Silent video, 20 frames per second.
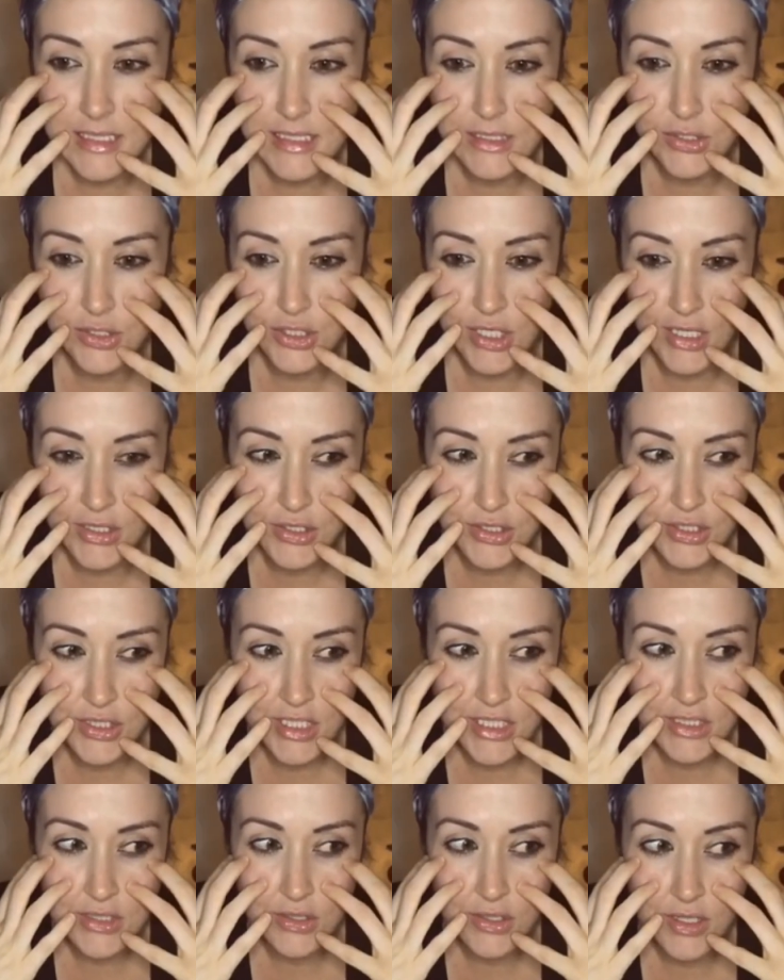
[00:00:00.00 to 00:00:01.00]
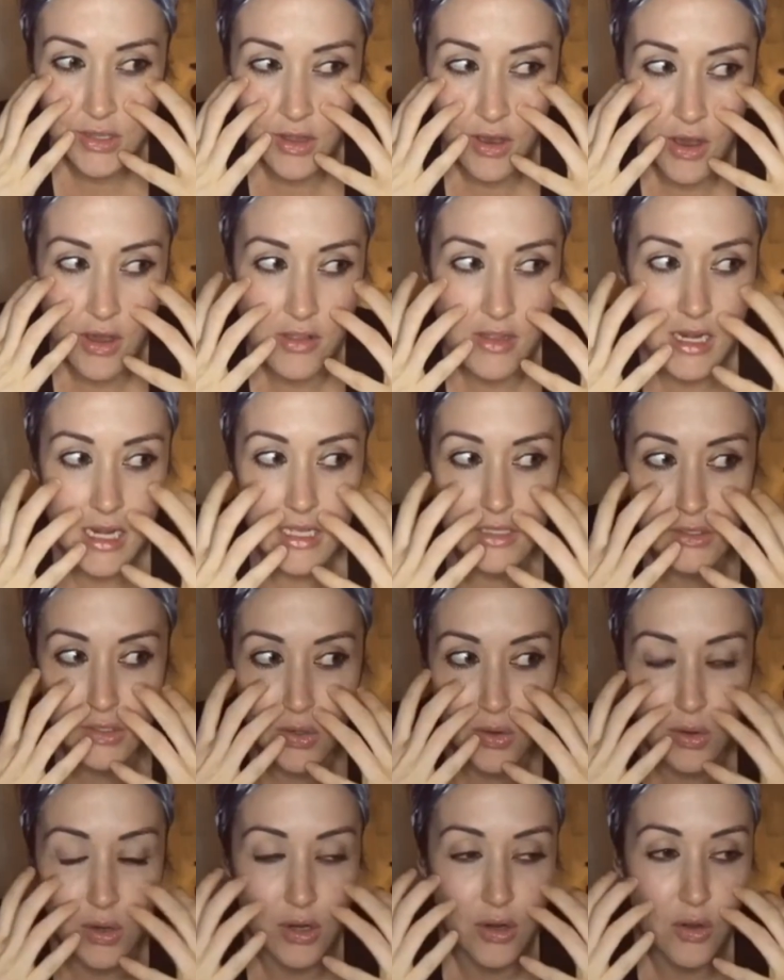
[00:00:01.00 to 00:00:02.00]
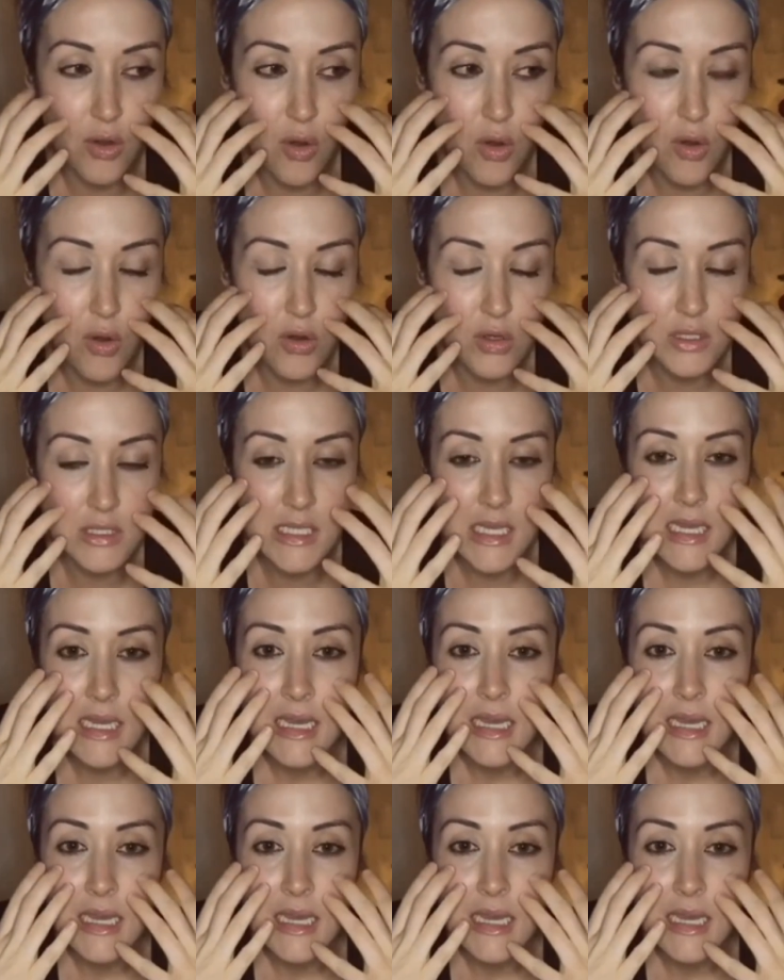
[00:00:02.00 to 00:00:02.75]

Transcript: congestion during the holidays or a cold,